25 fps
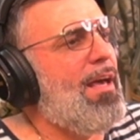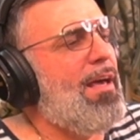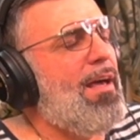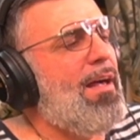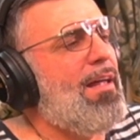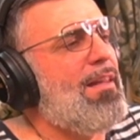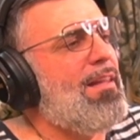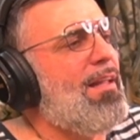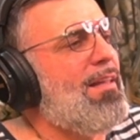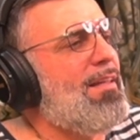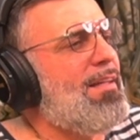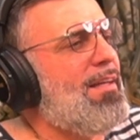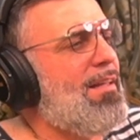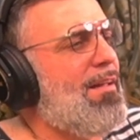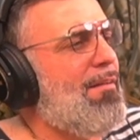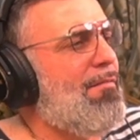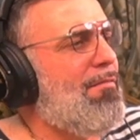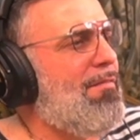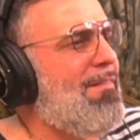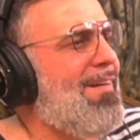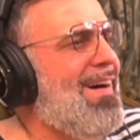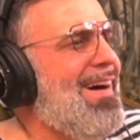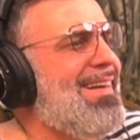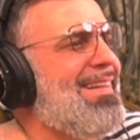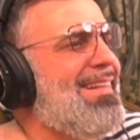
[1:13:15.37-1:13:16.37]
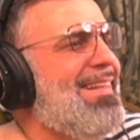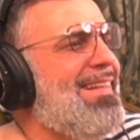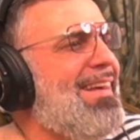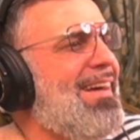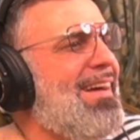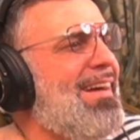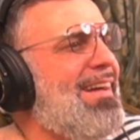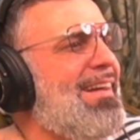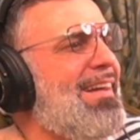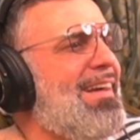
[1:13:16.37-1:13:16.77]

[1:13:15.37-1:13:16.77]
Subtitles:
had a little fight there,